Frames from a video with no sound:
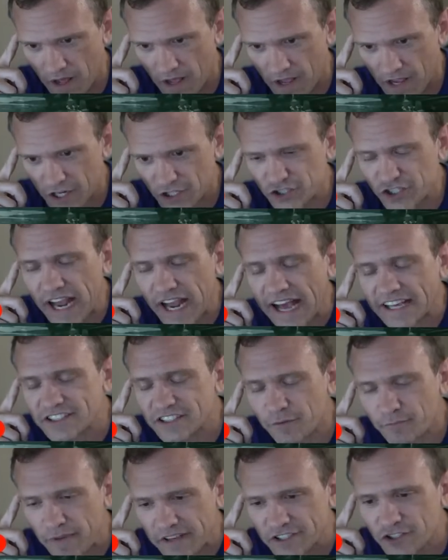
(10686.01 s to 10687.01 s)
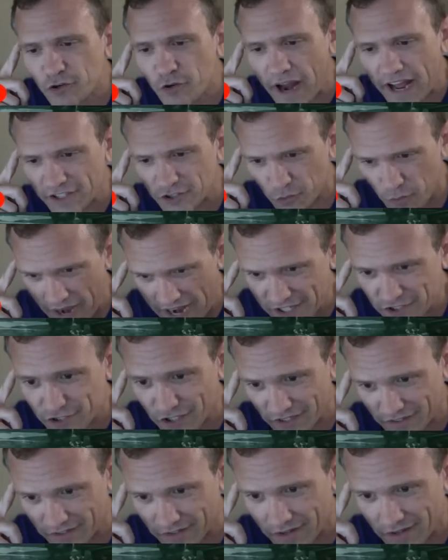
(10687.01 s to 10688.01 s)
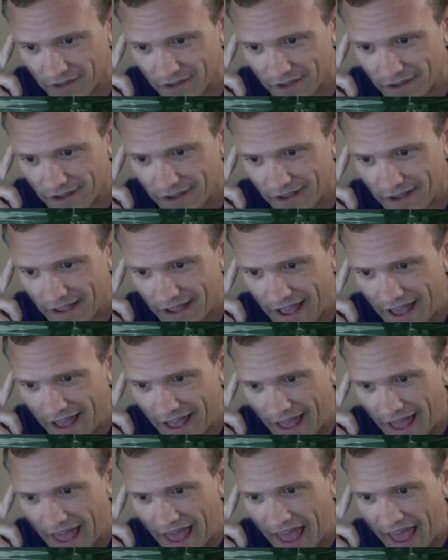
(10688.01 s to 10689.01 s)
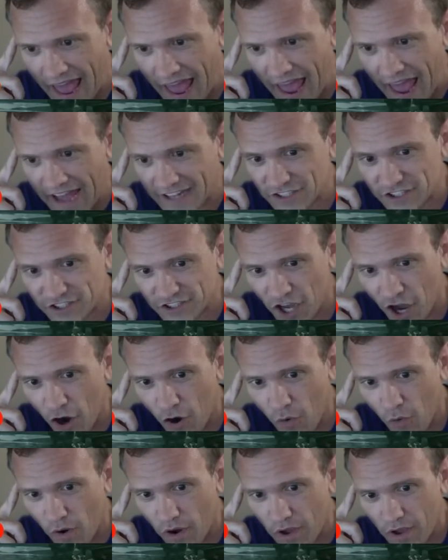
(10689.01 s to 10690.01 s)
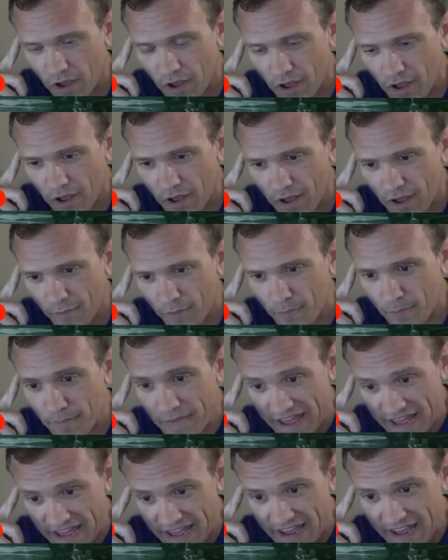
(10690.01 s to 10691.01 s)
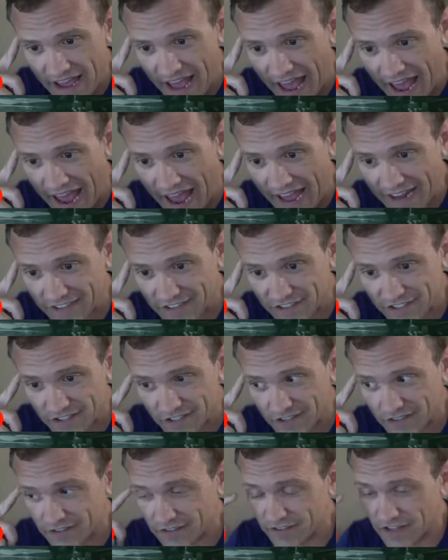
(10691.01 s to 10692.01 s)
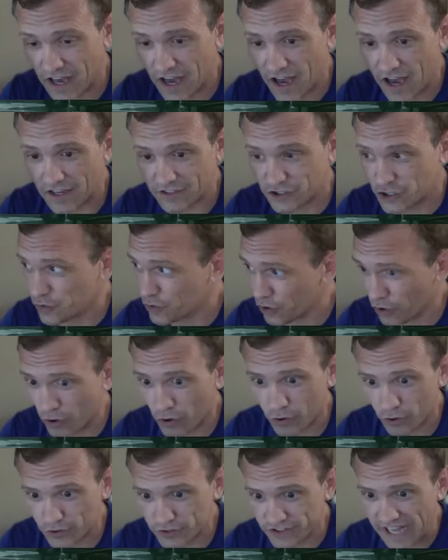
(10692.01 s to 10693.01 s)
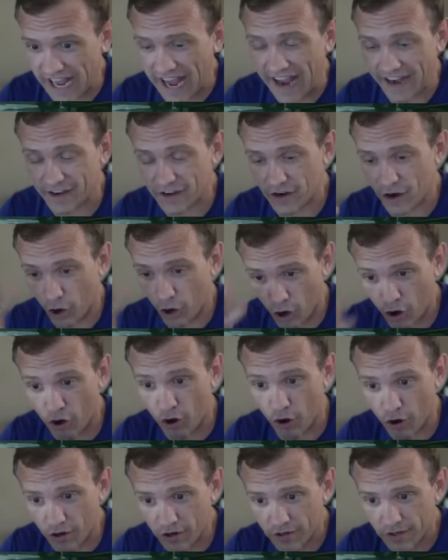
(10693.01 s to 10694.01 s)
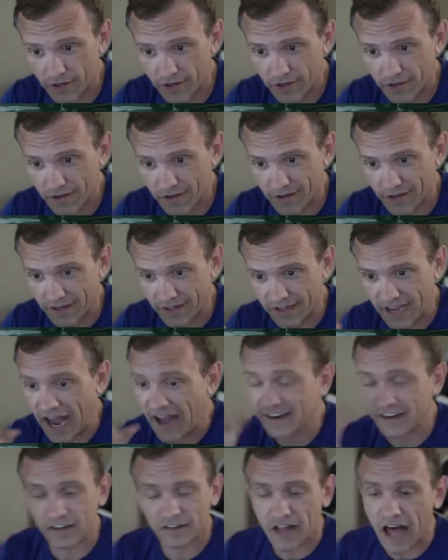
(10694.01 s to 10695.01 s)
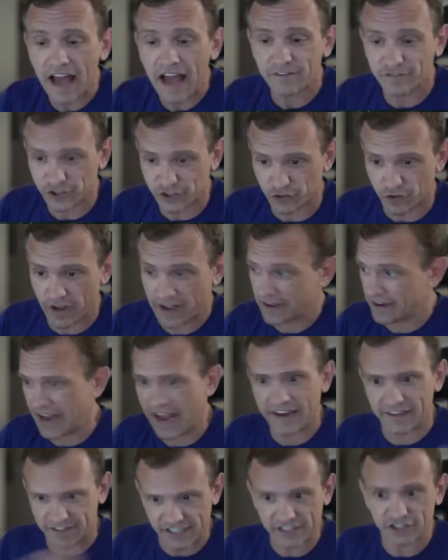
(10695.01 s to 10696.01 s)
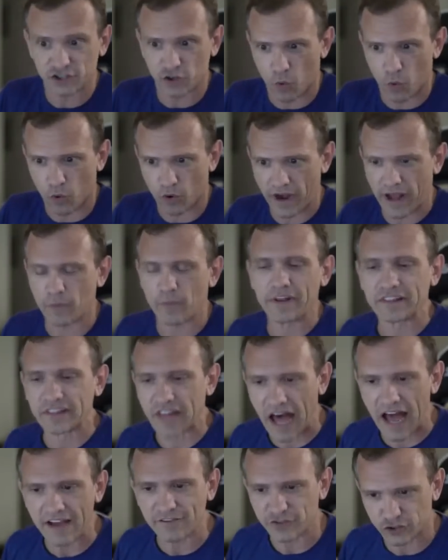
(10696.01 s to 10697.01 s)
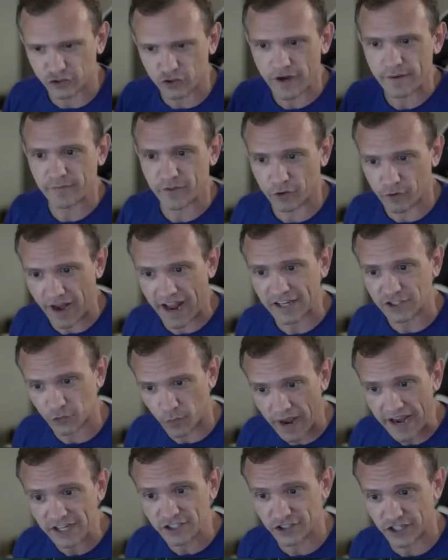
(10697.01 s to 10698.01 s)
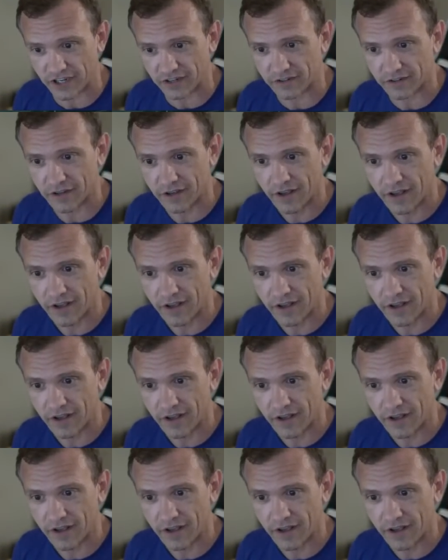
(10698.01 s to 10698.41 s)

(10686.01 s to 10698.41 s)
She has to miss graduation. And so me and the two girls and her got in a live in Discord, and we live streamed the graduation.